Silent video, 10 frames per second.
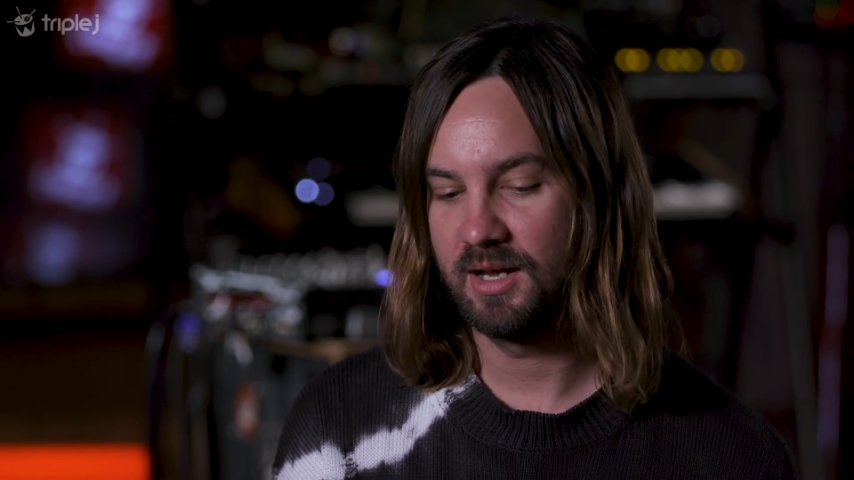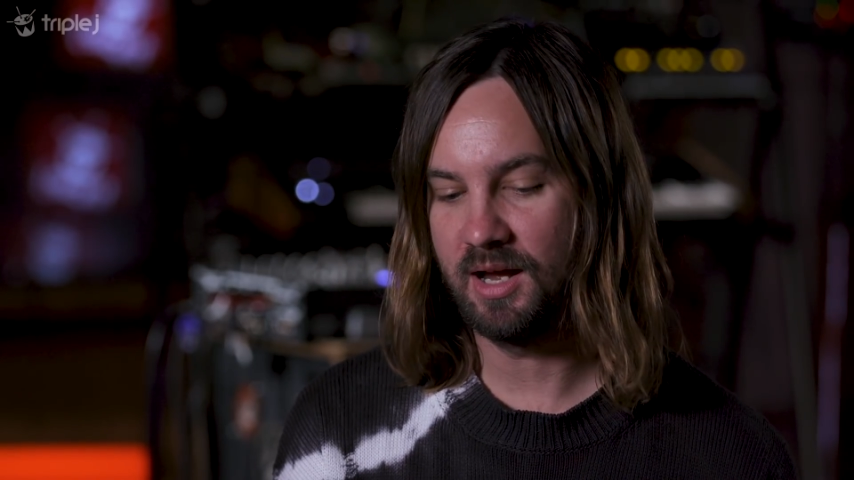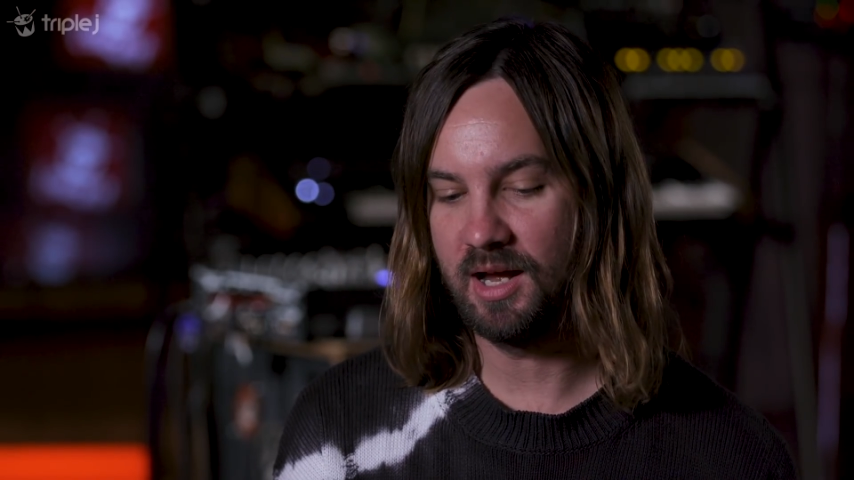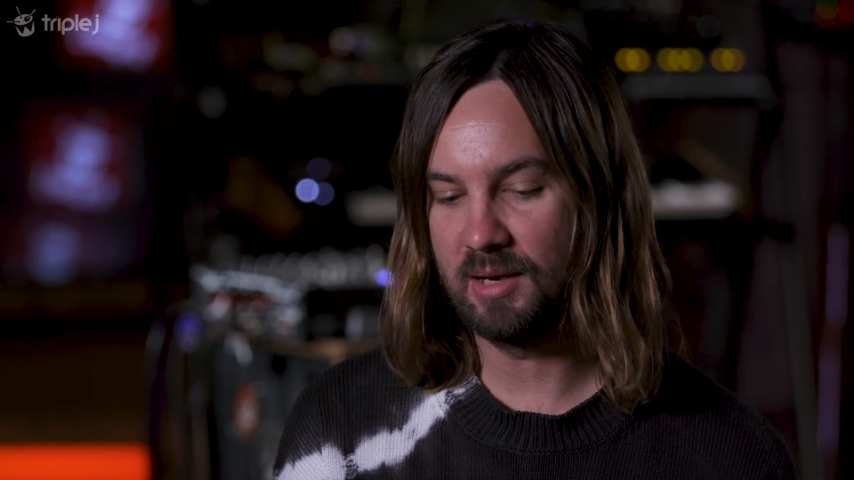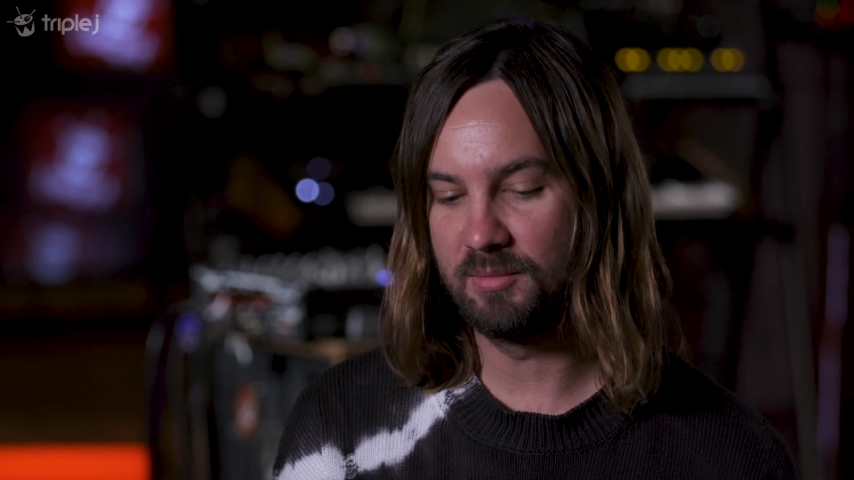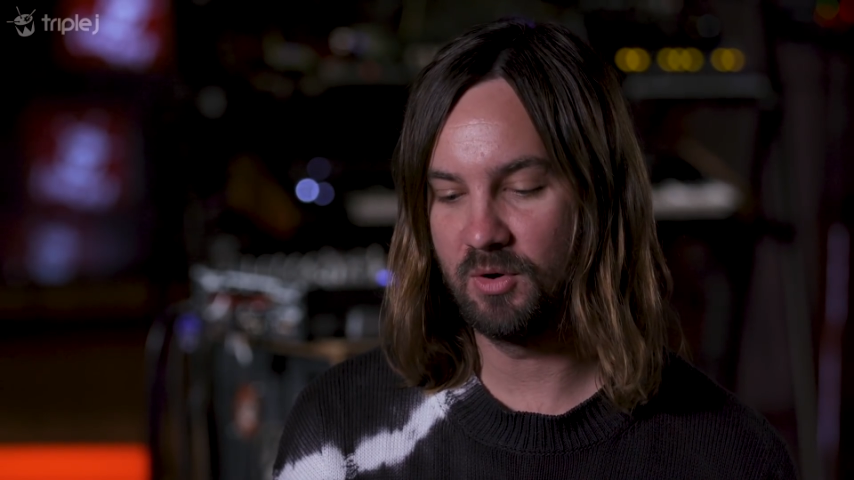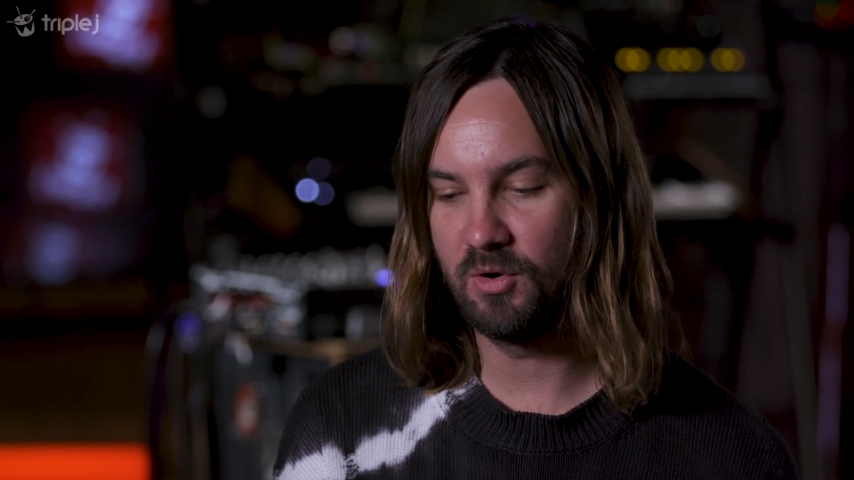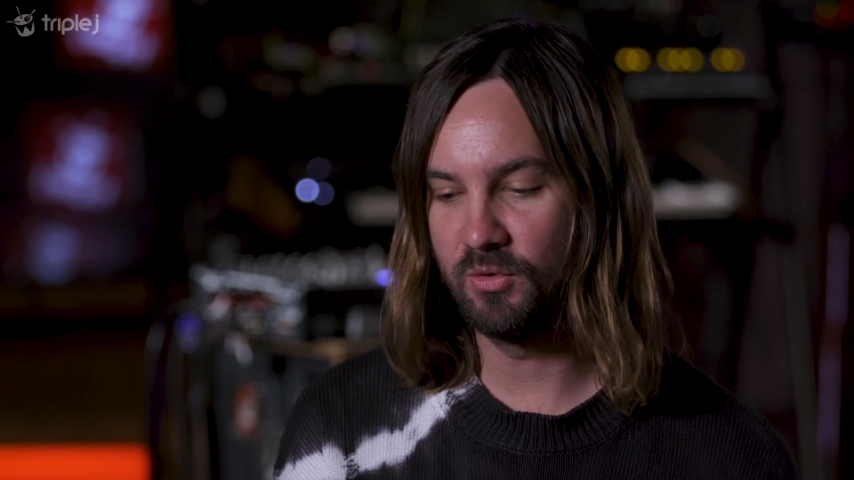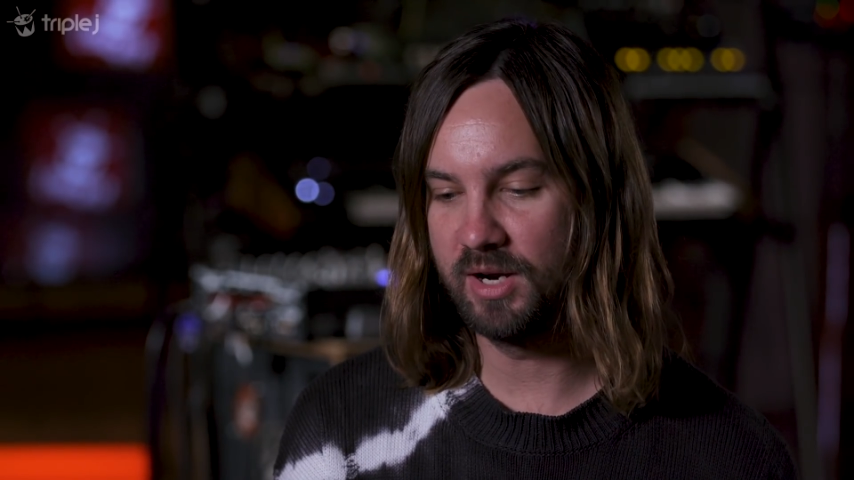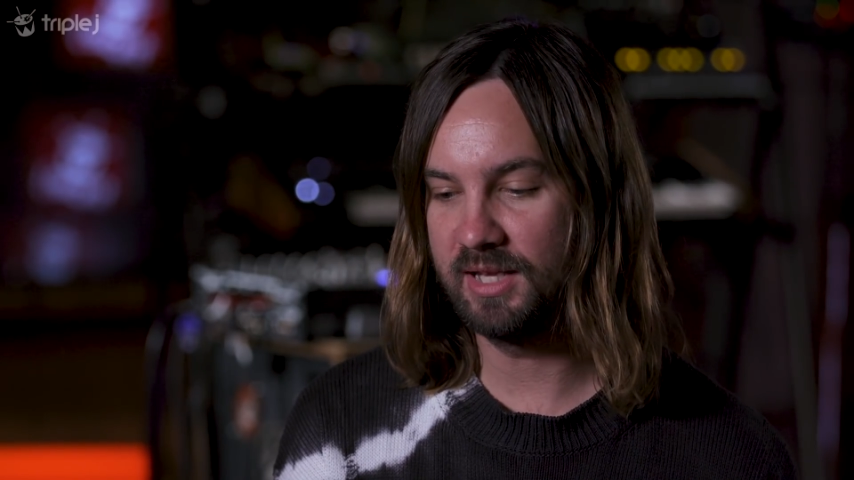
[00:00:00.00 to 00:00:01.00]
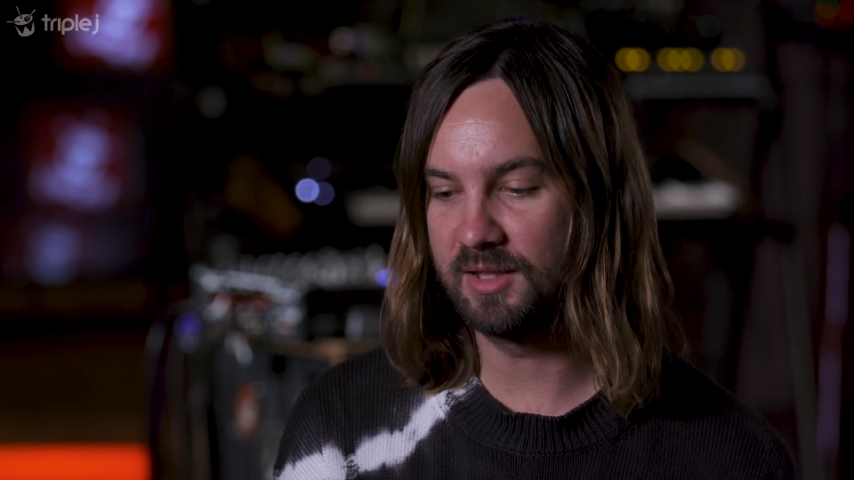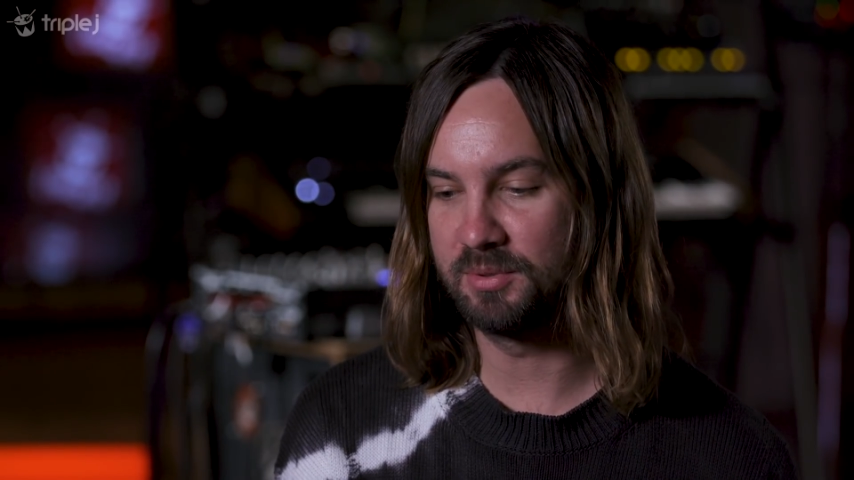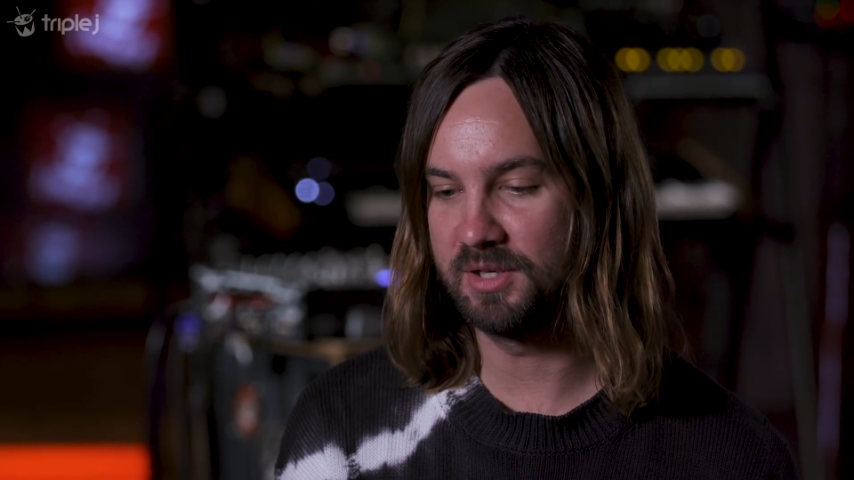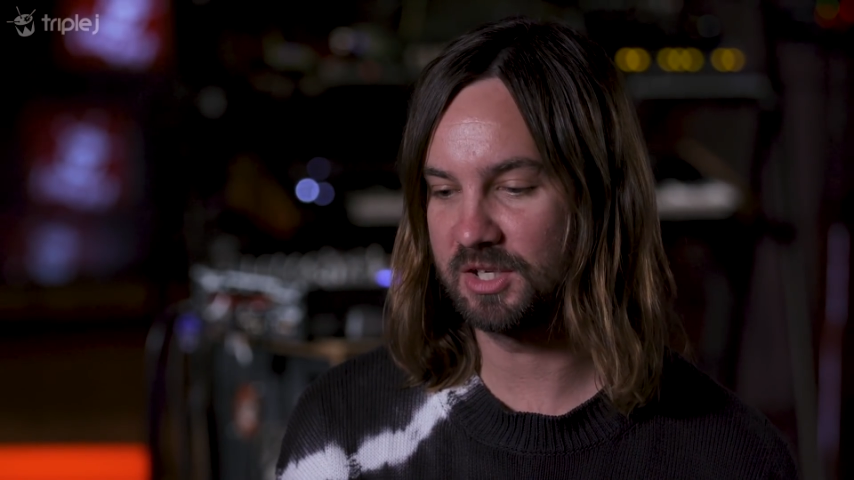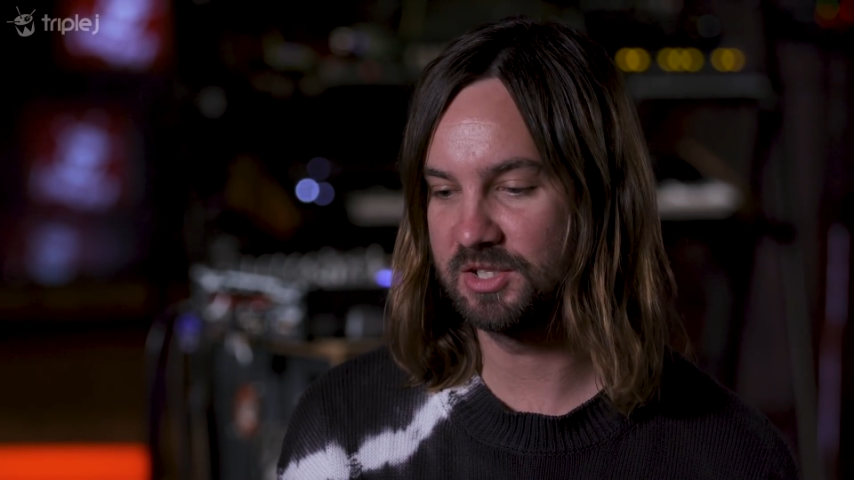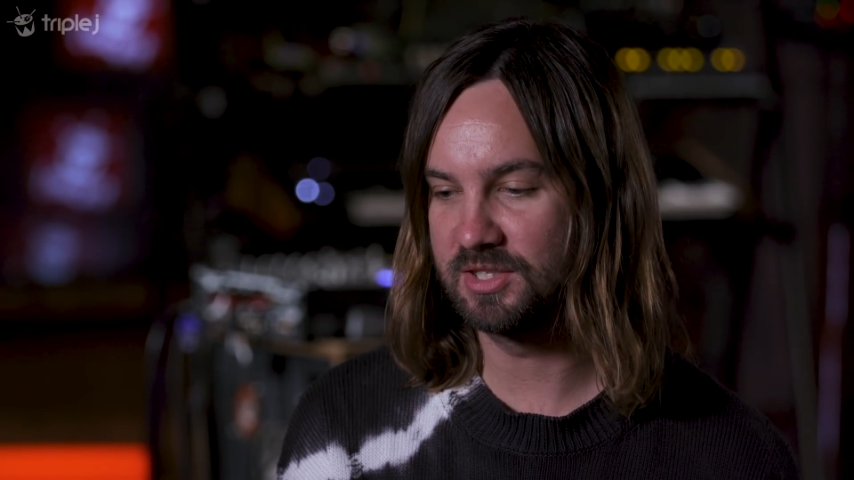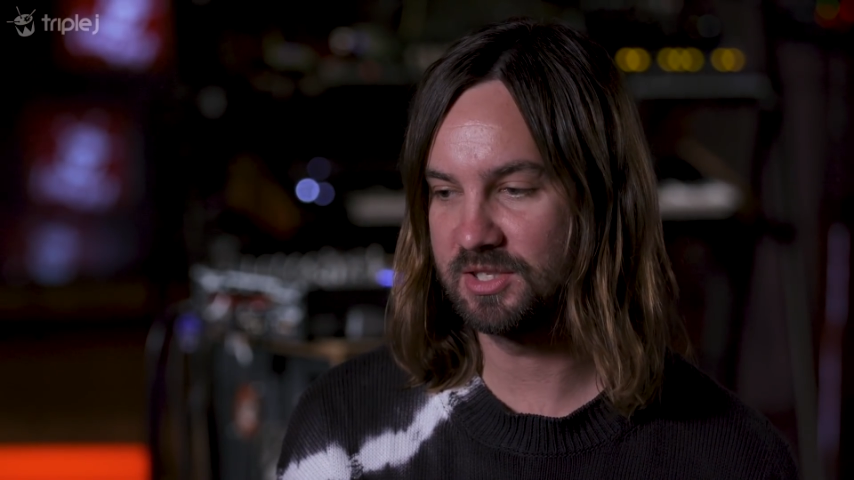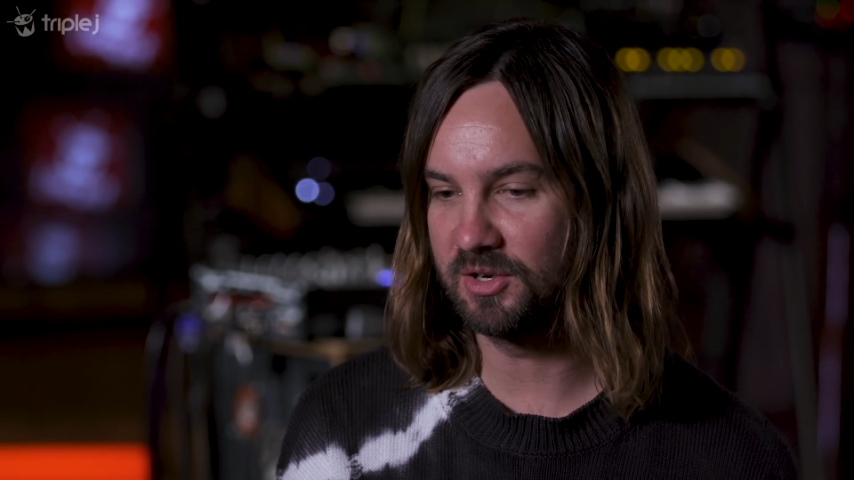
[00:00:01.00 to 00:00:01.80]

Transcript: already, and the production's